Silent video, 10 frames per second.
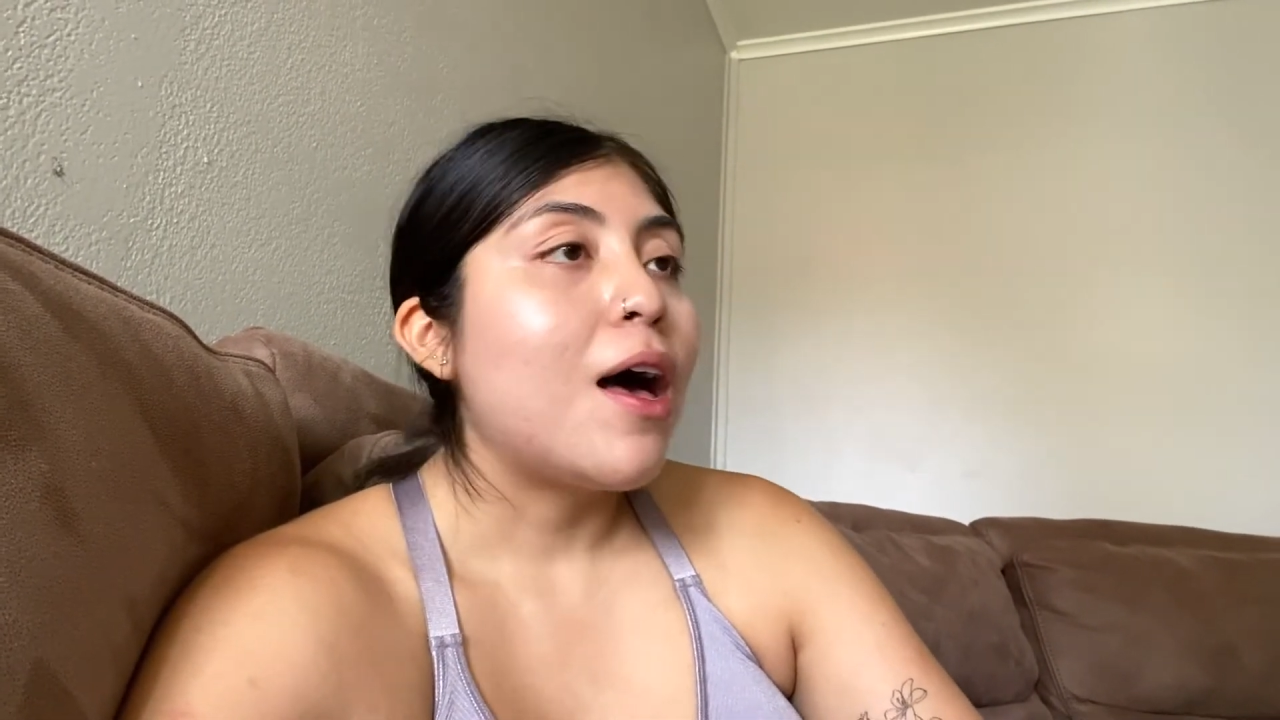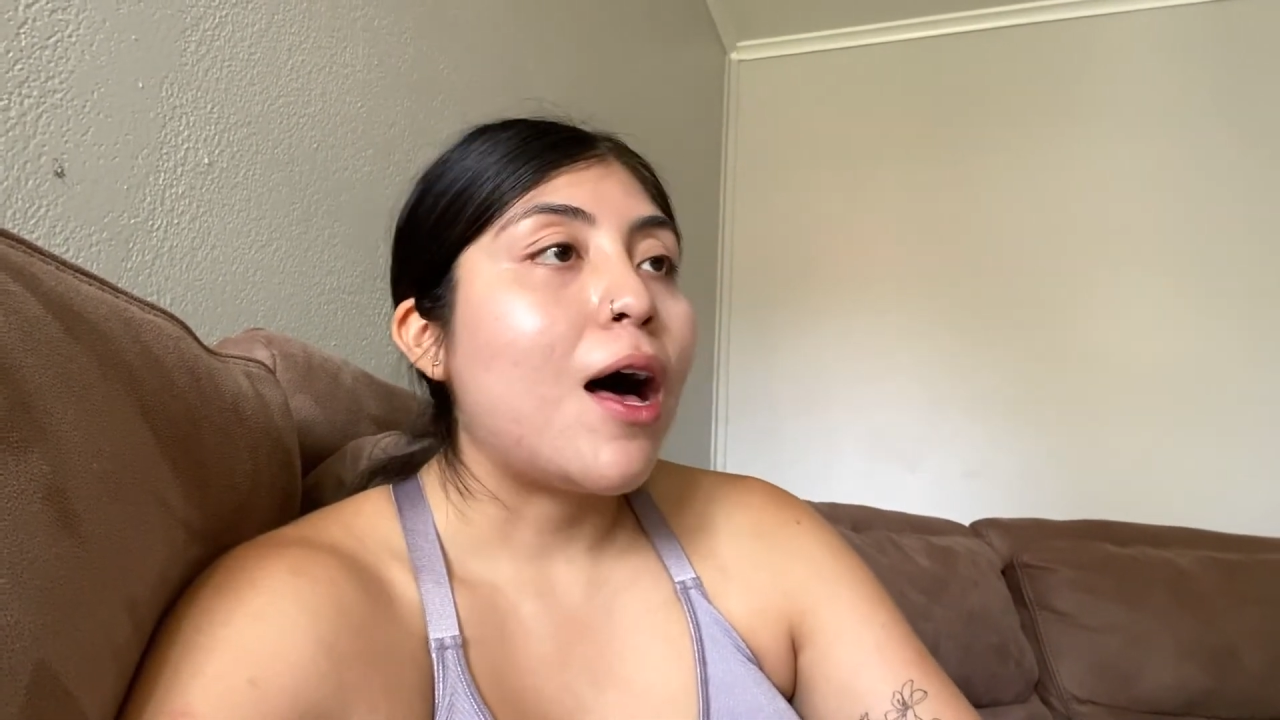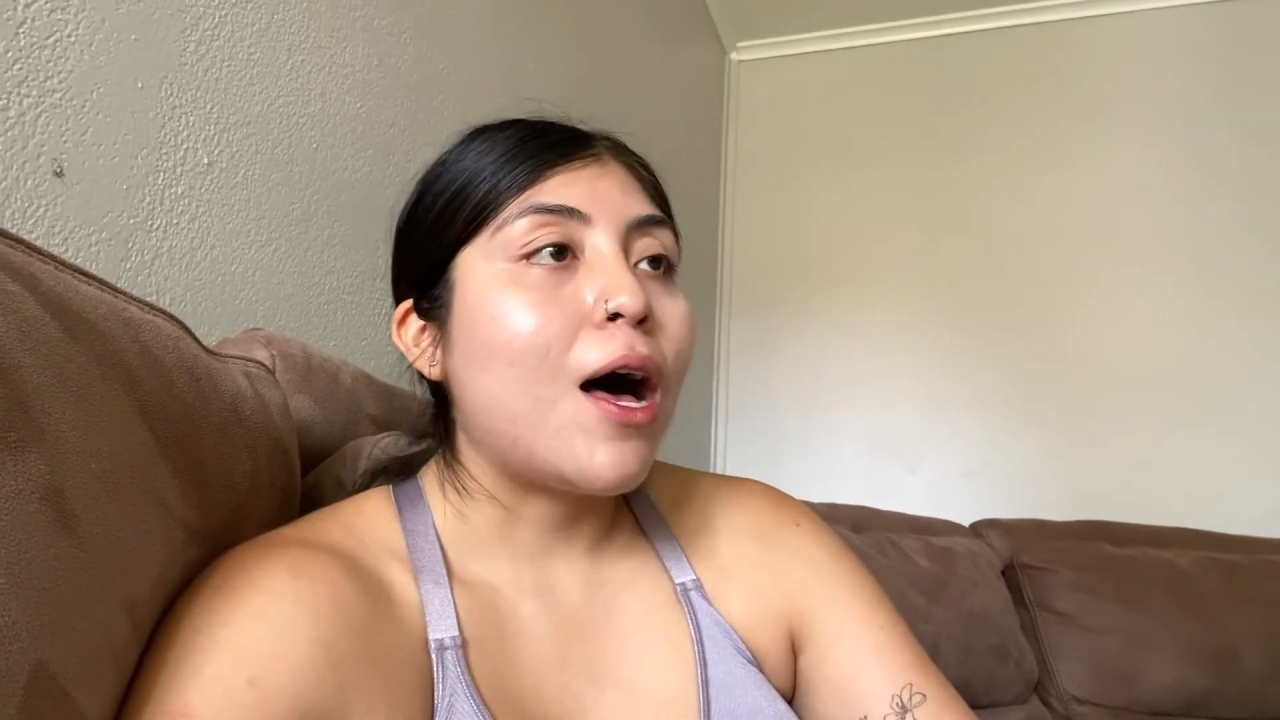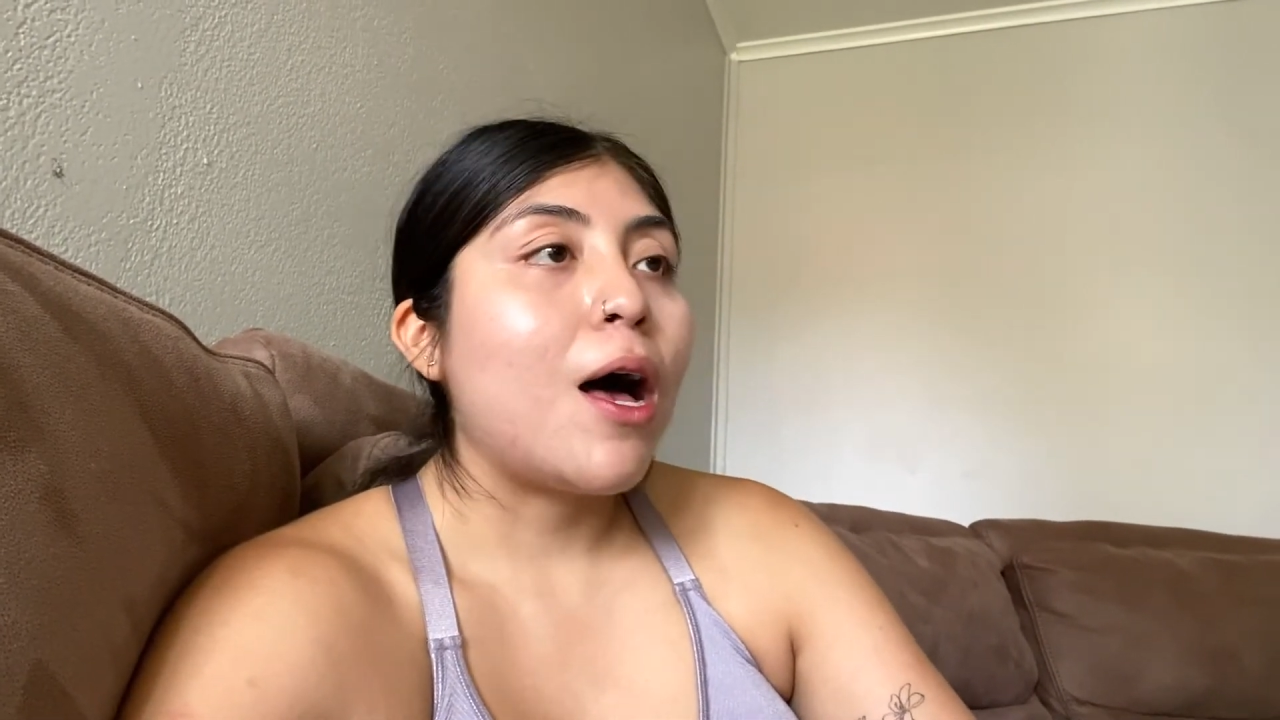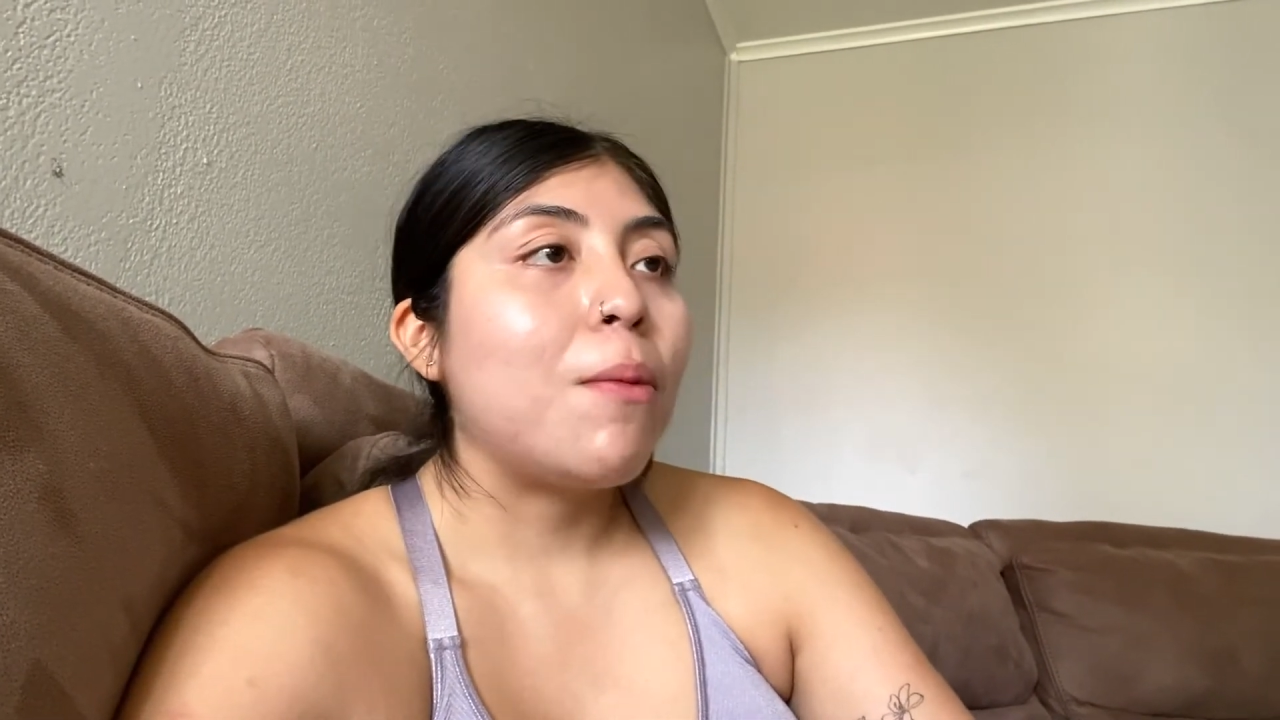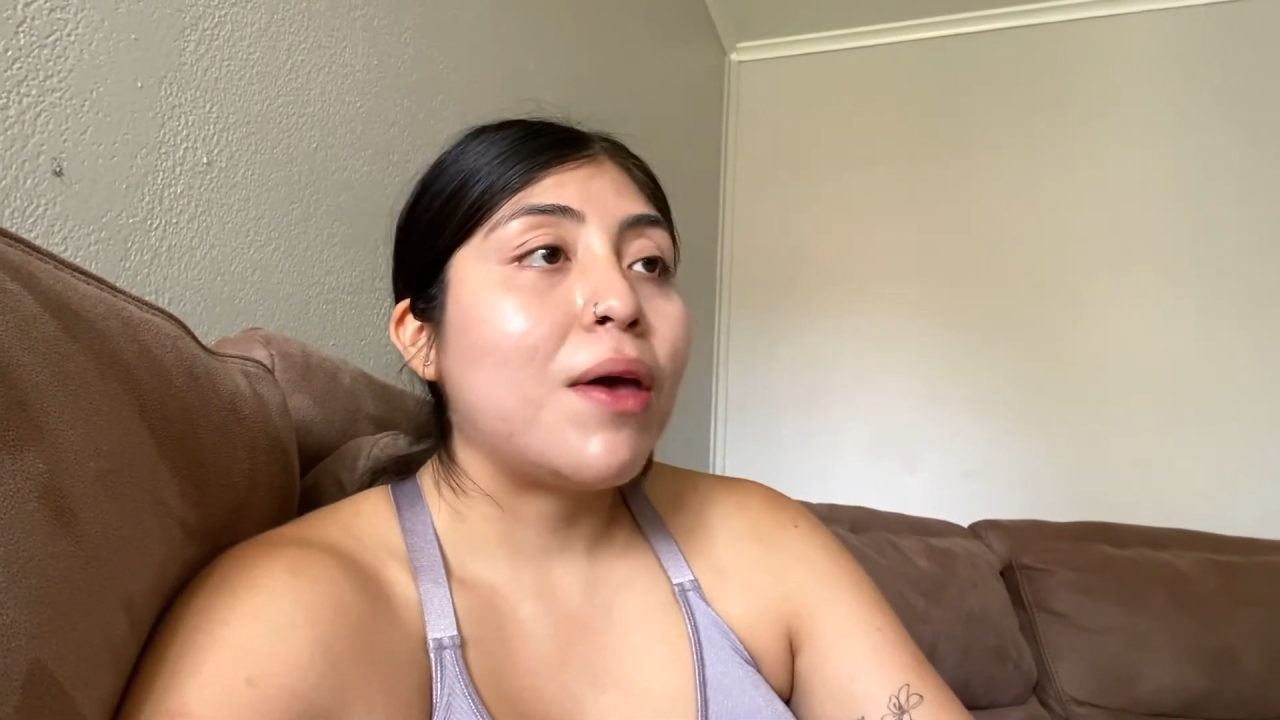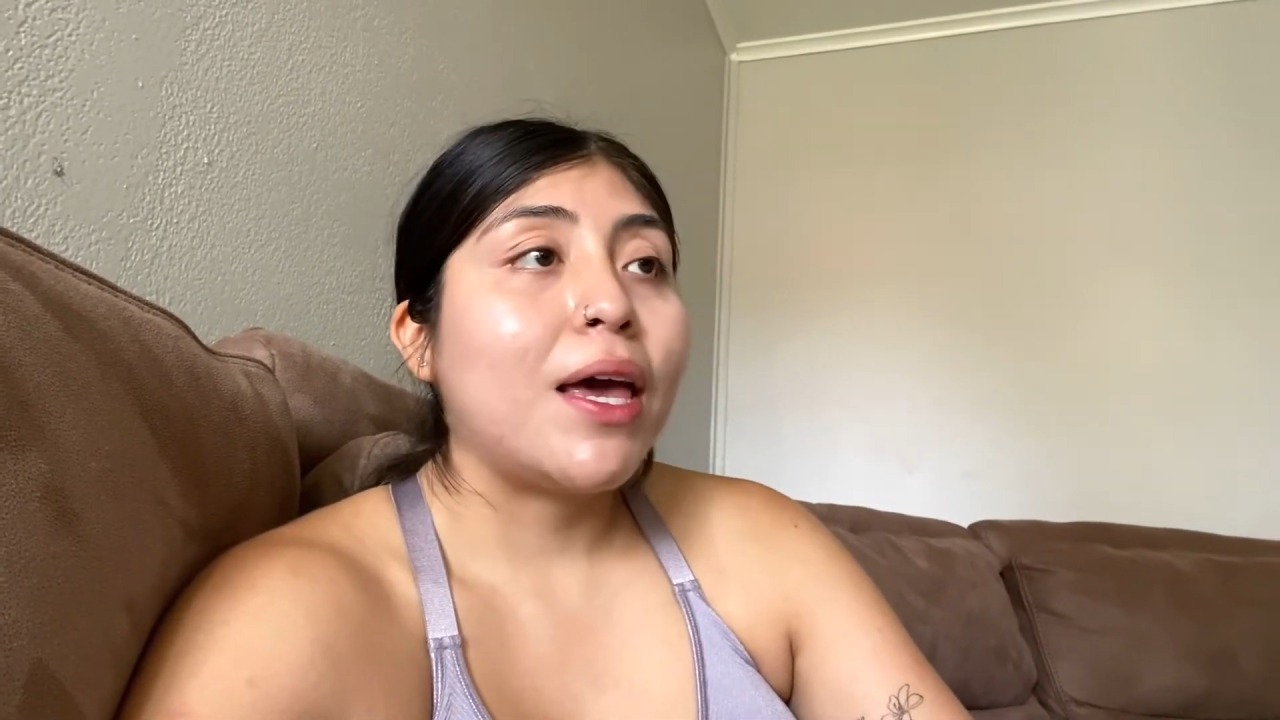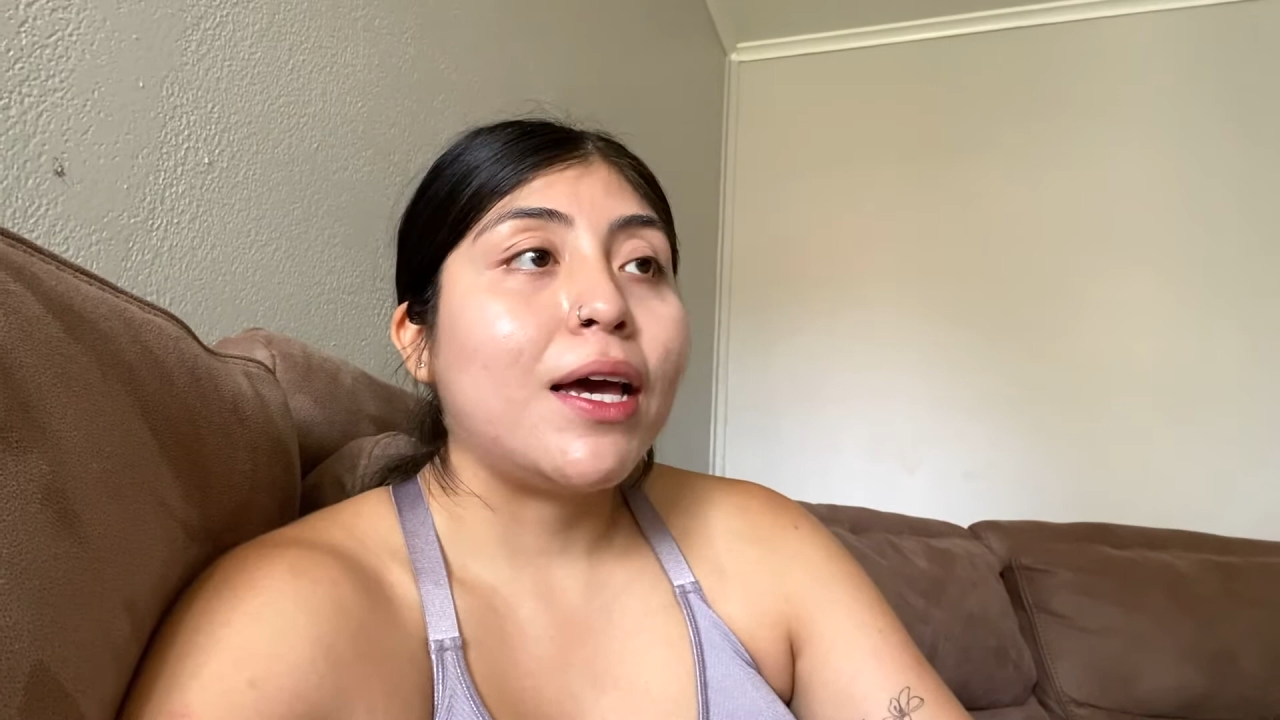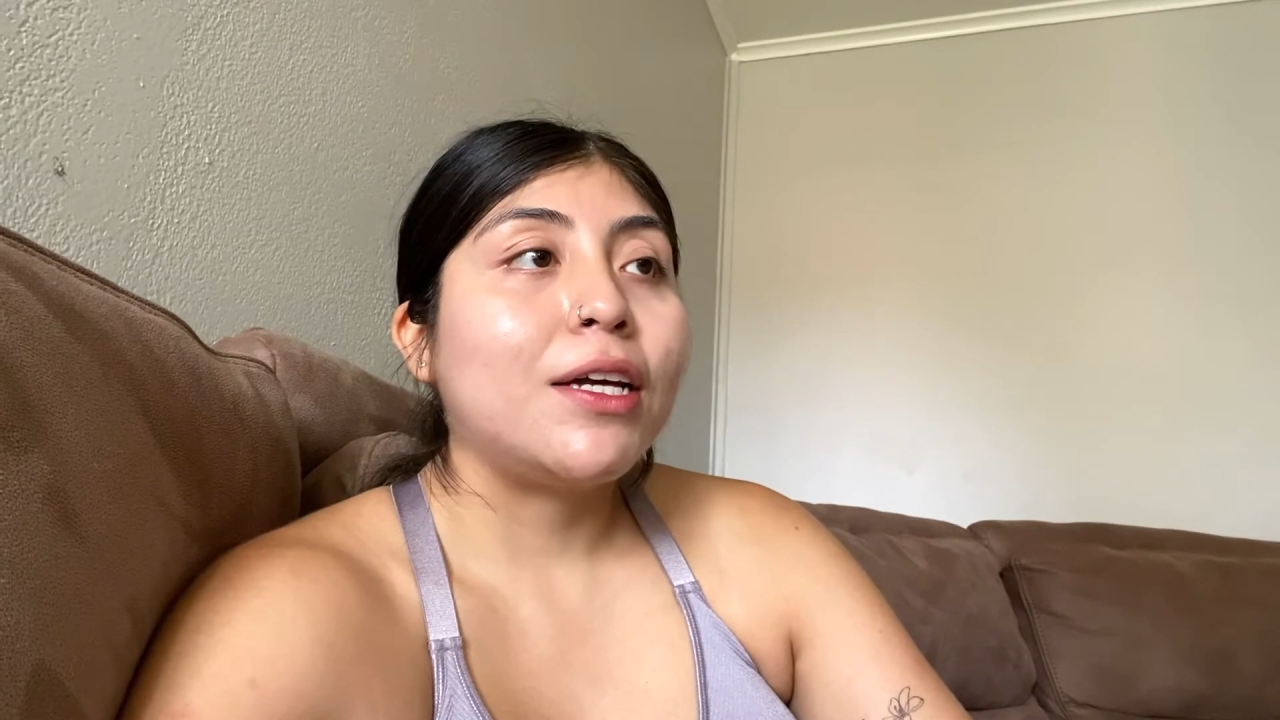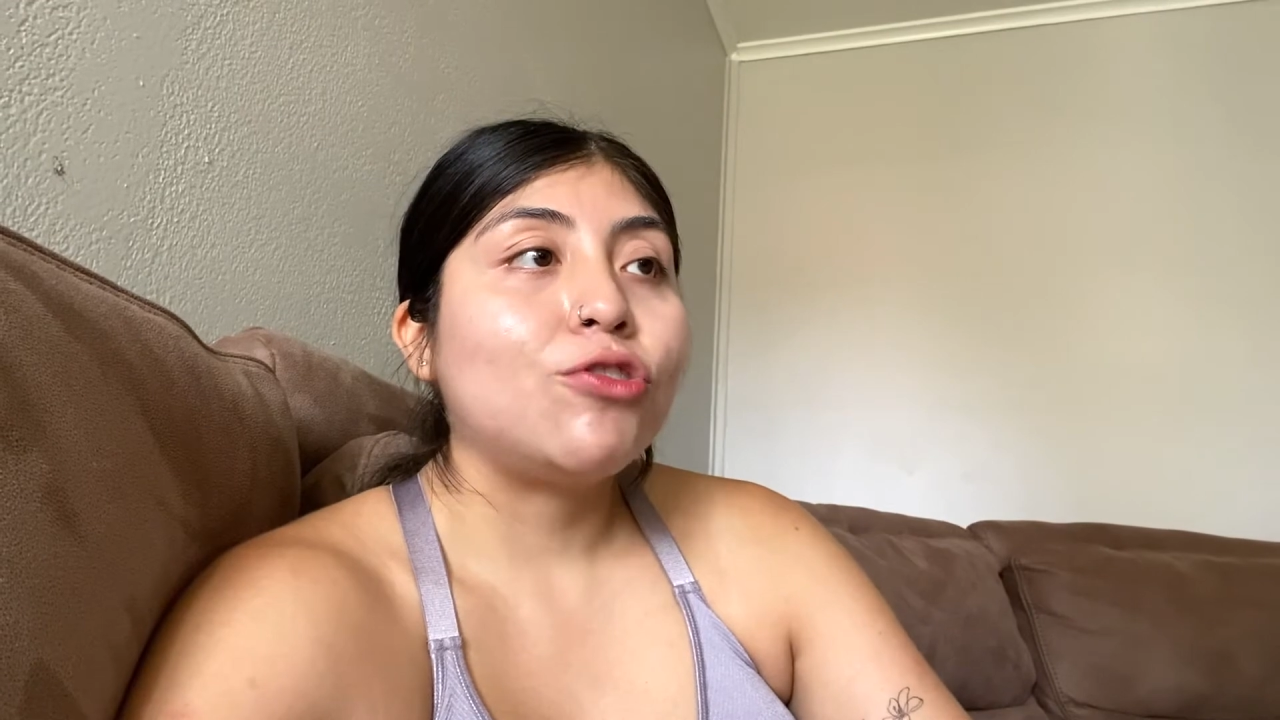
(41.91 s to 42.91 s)

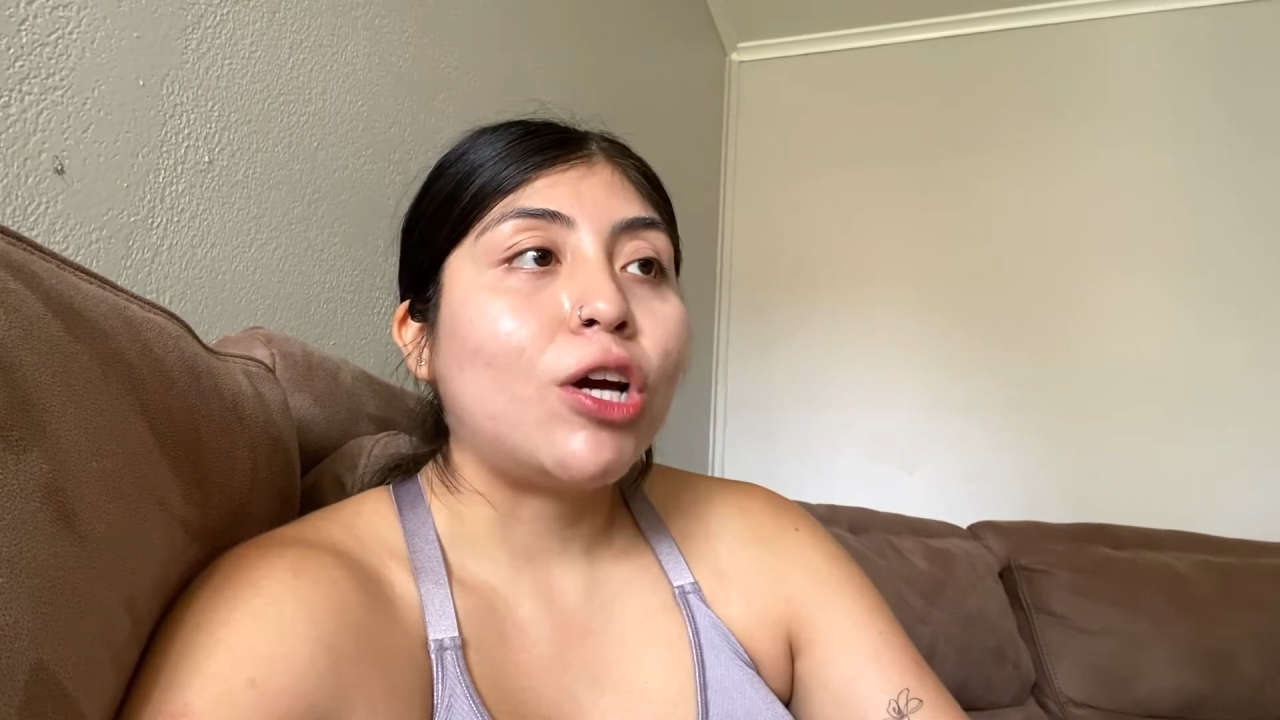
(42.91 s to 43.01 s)
and